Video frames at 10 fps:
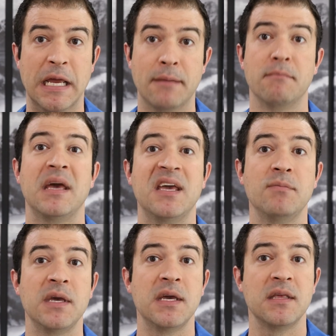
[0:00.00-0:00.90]
It may
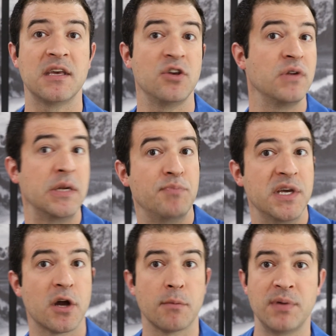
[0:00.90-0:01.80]
be that you need
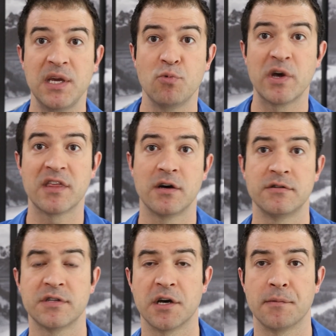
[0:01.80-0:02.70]
PRP with
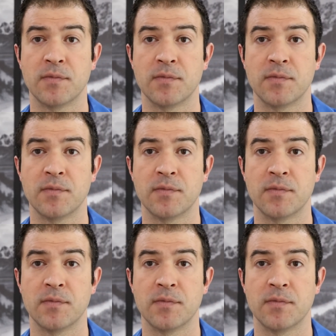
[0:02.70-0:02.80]
ozone,